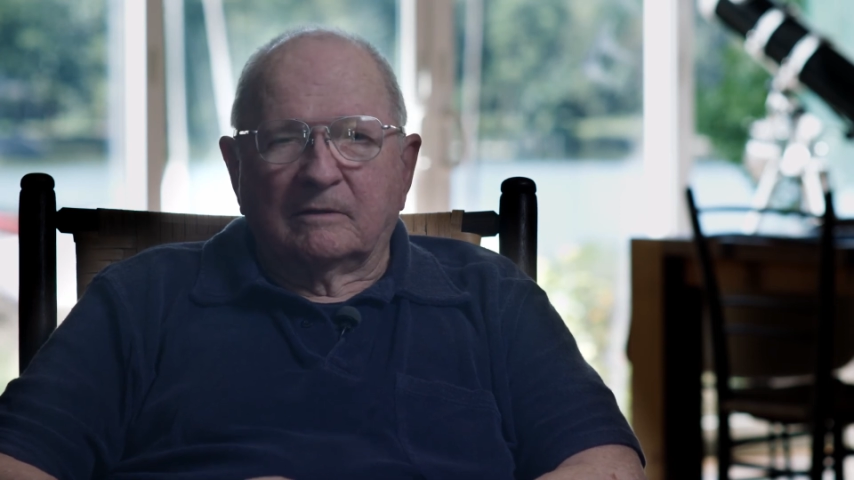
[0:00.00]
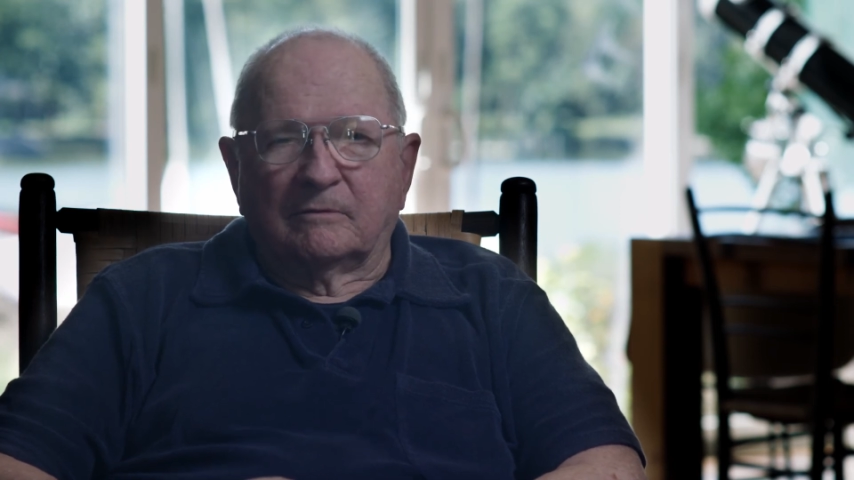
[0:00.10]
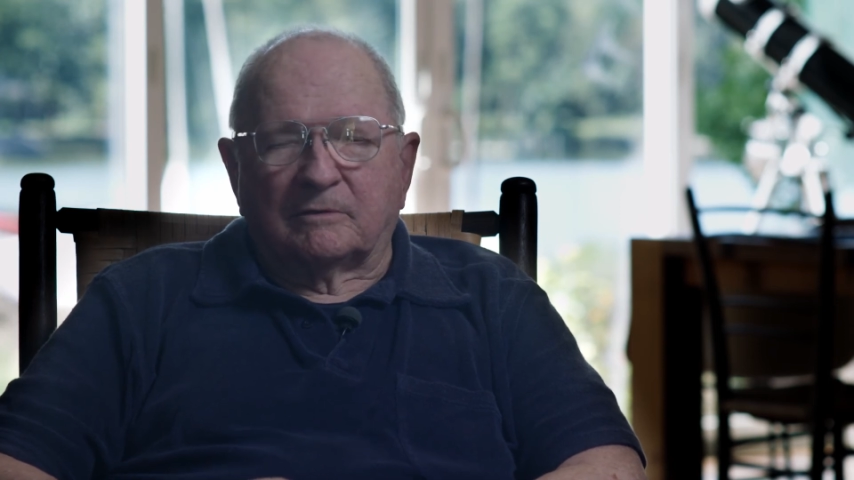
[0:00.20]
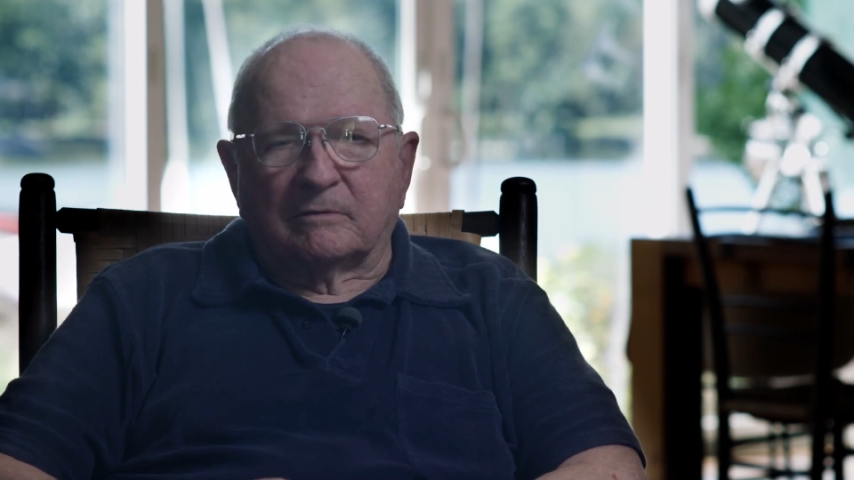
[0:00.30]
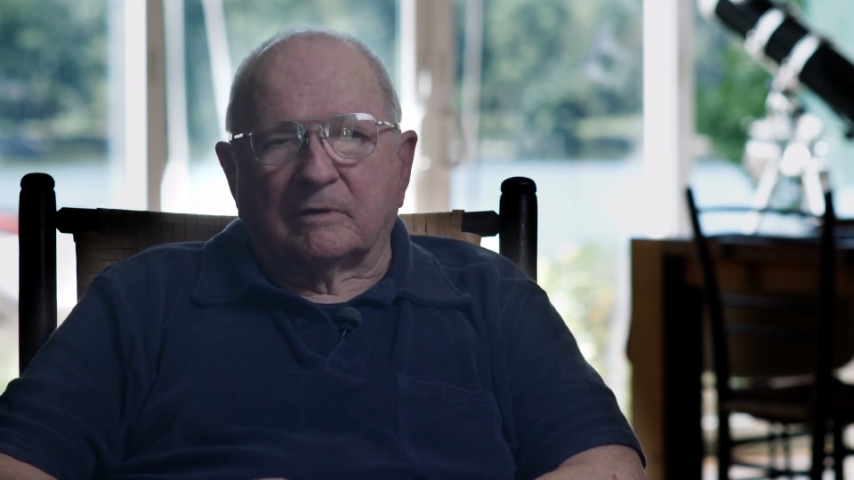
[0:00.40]

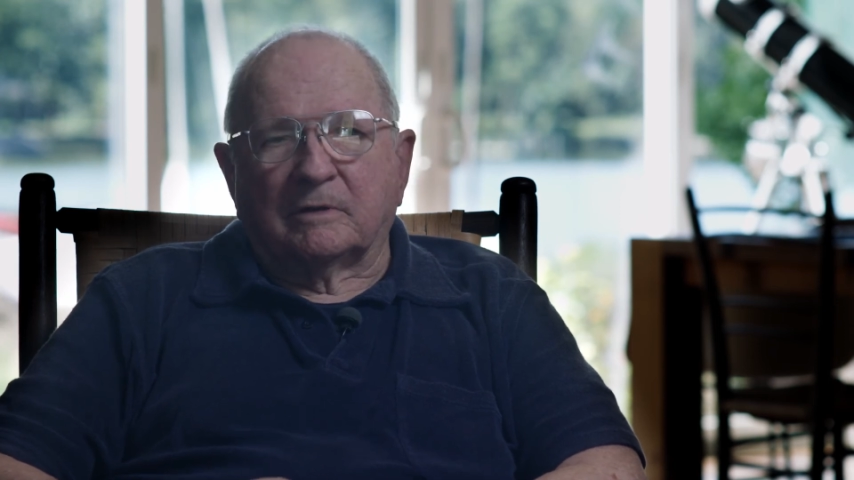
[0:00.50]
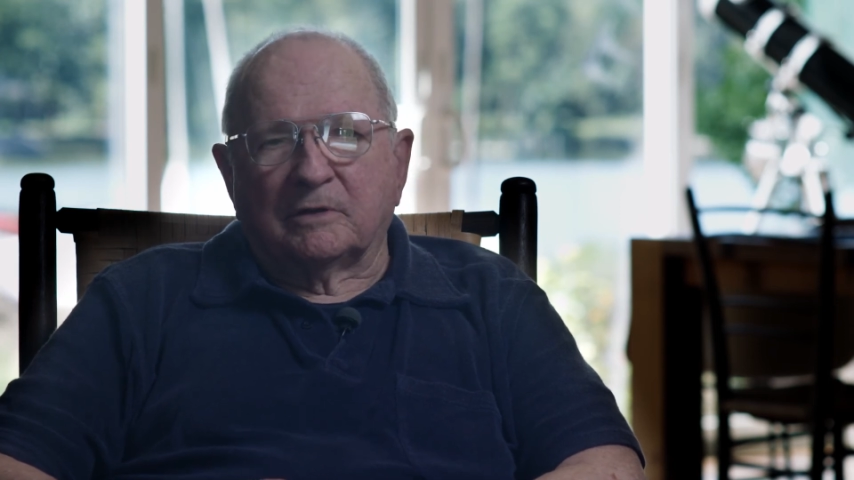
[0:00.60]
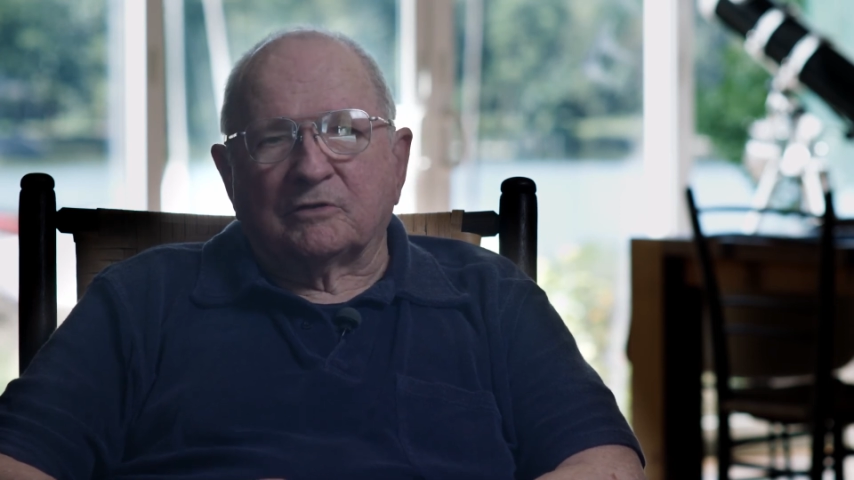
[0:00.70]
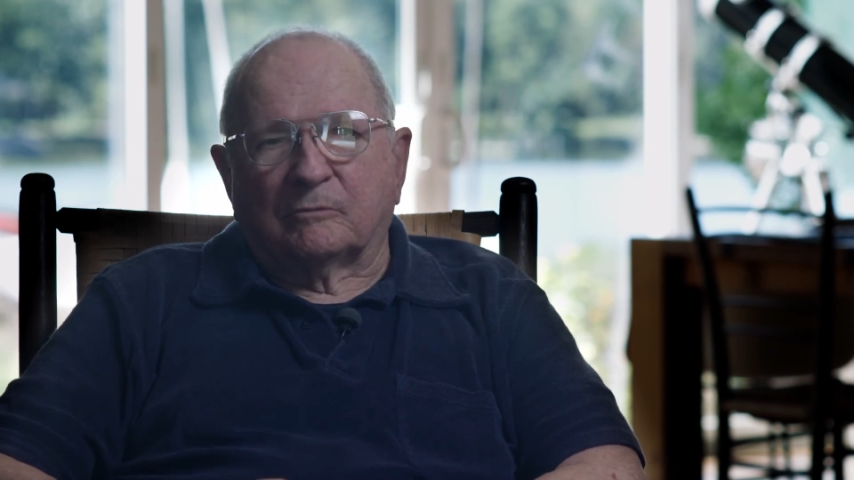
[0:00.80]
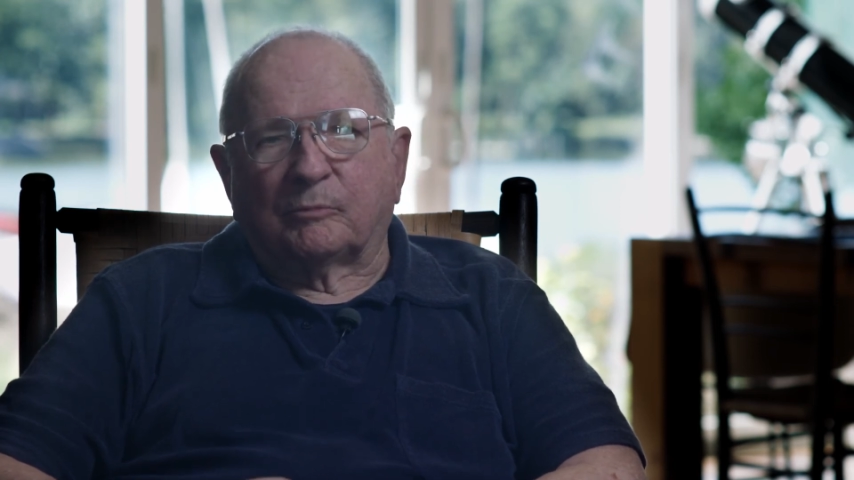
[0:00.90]
which was an initial